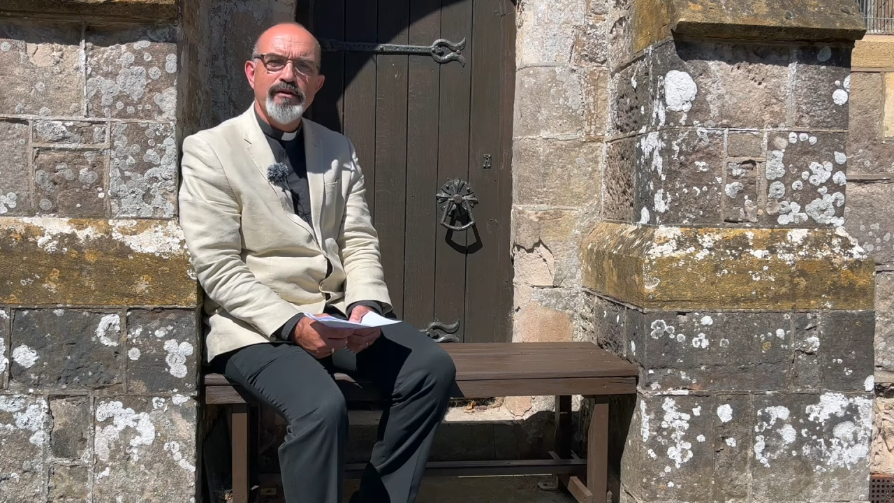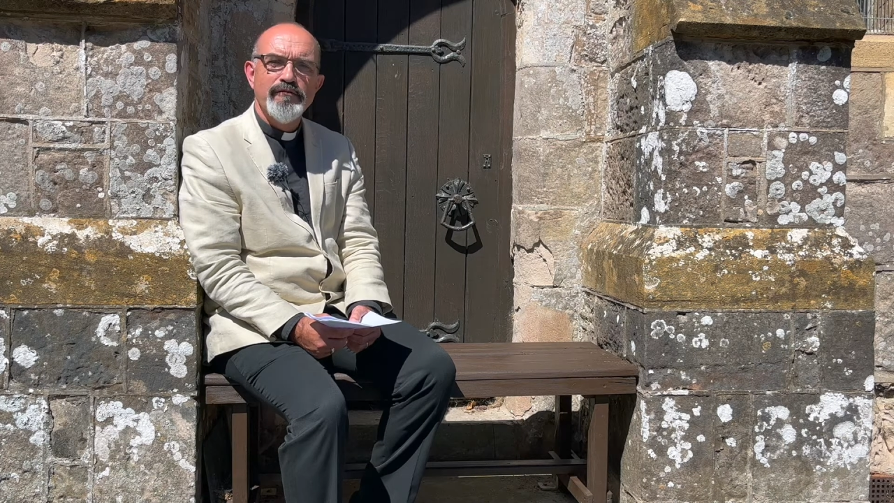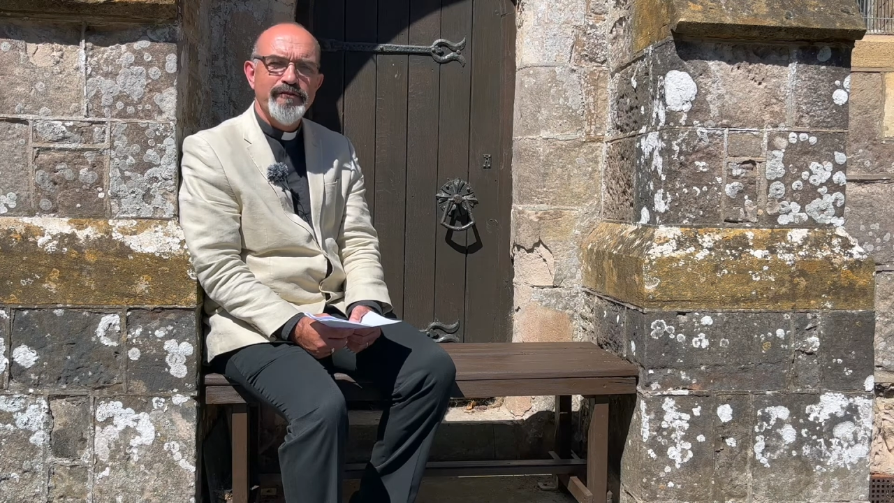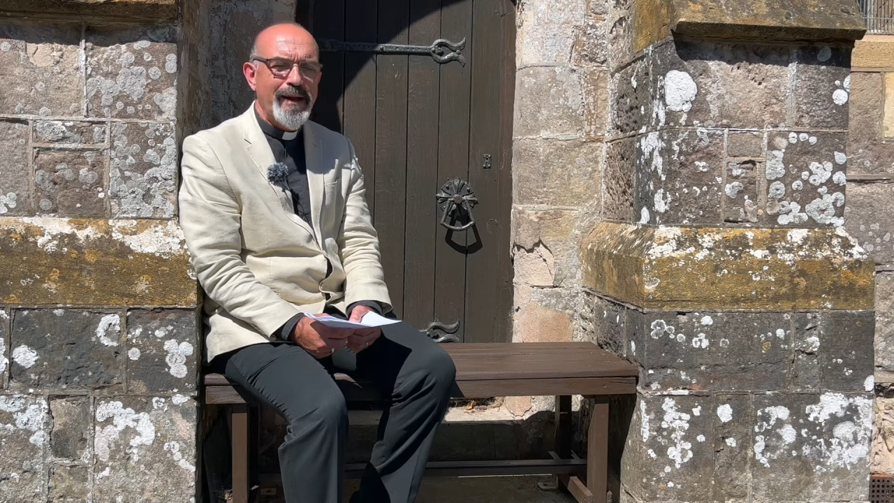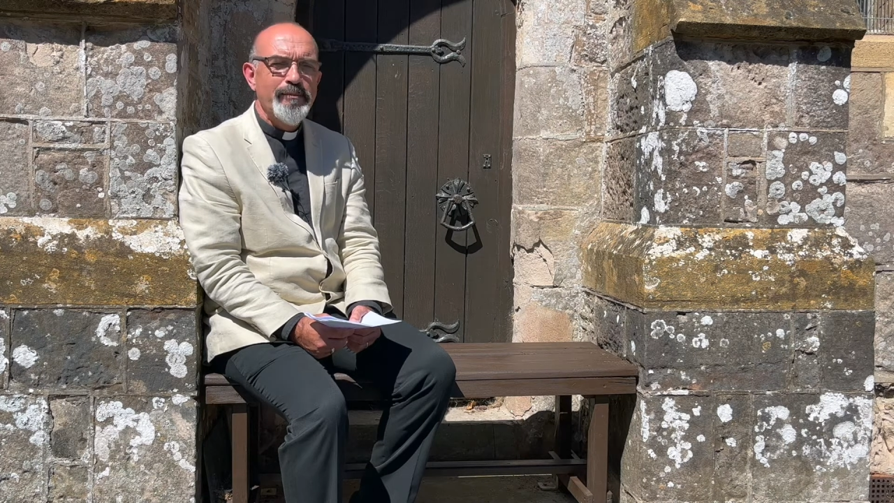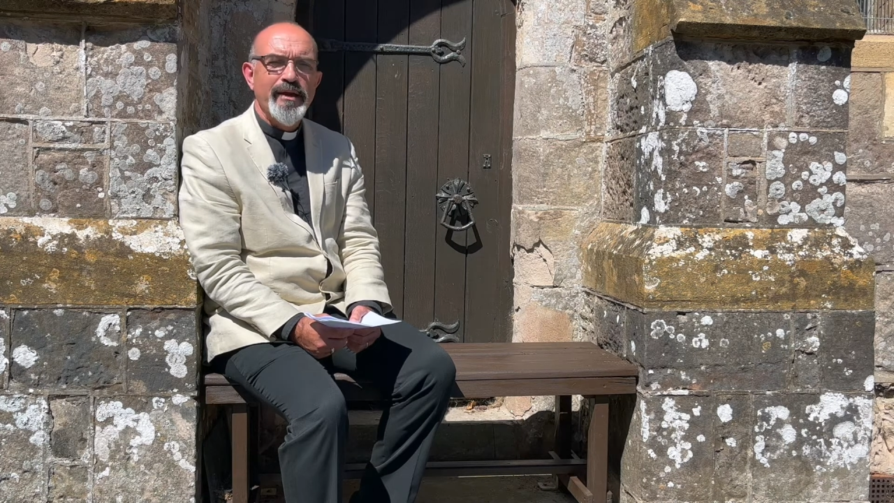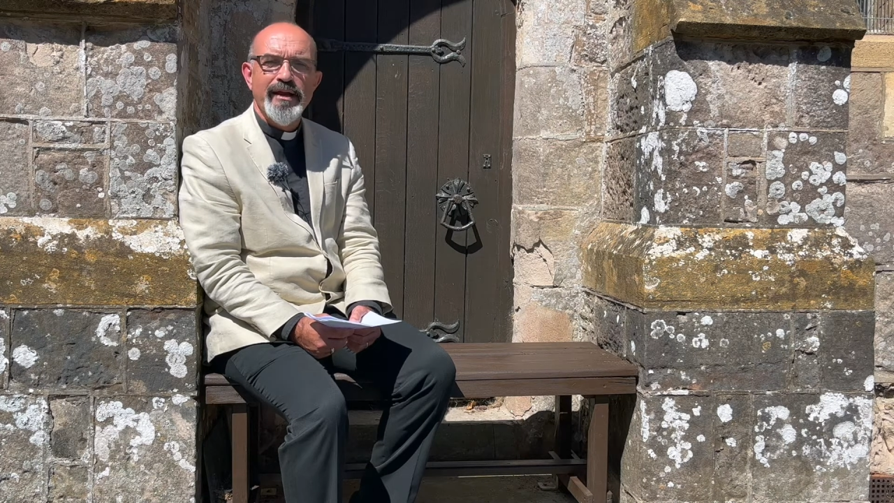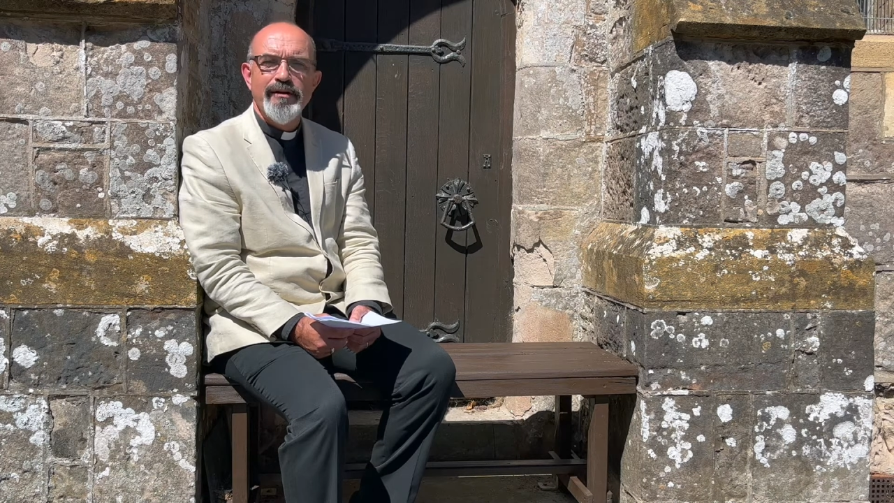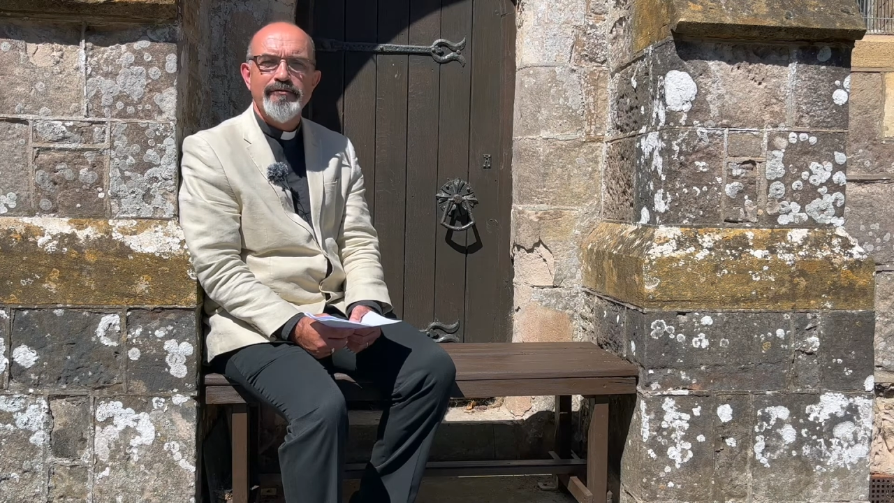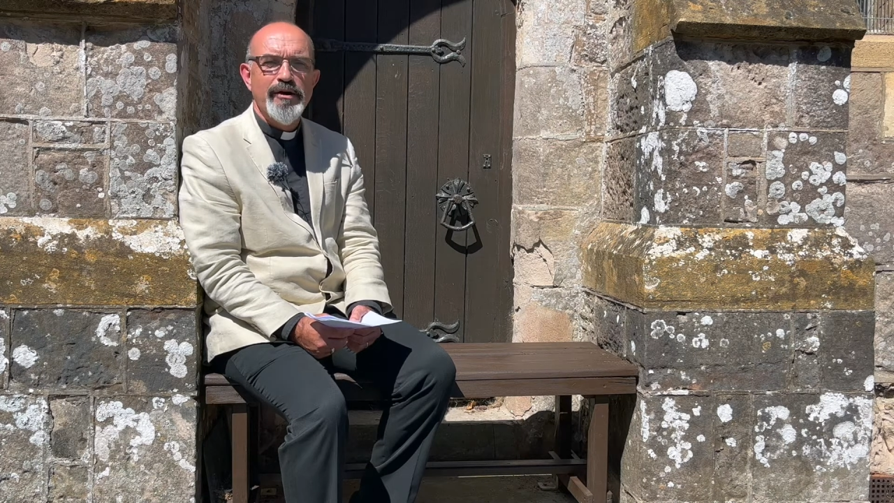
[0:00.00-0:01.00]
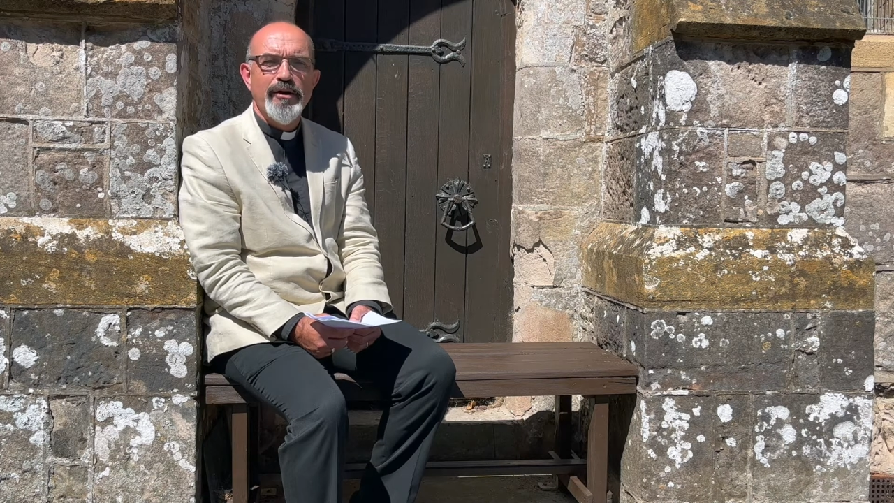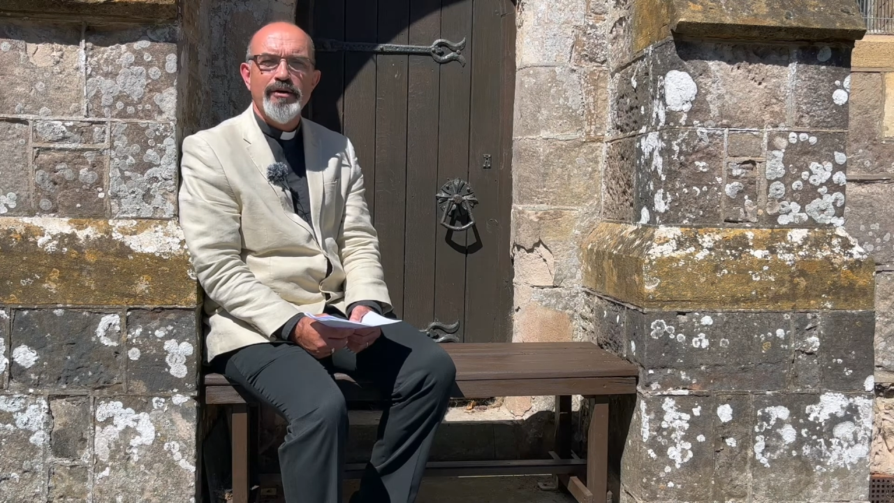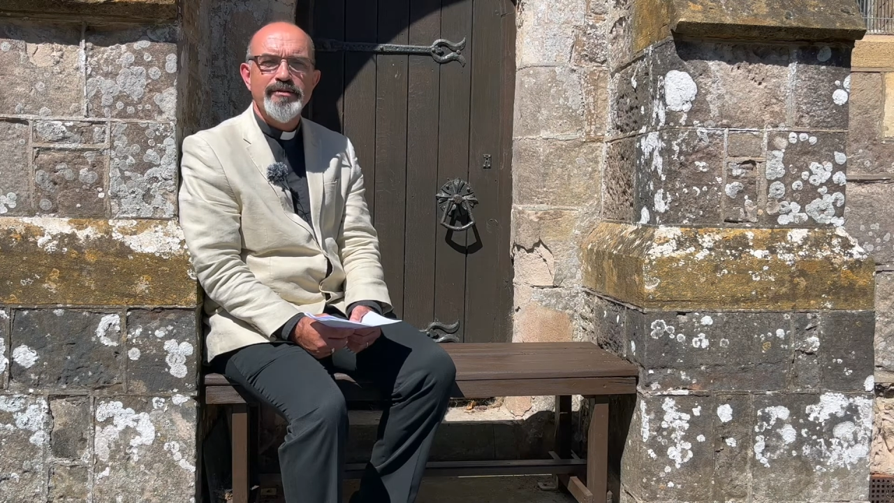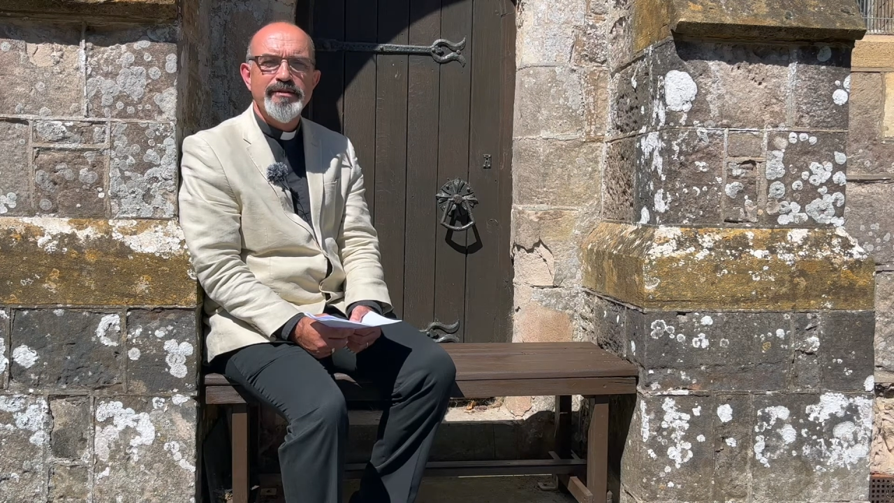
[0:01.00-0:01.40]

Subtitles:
family of God.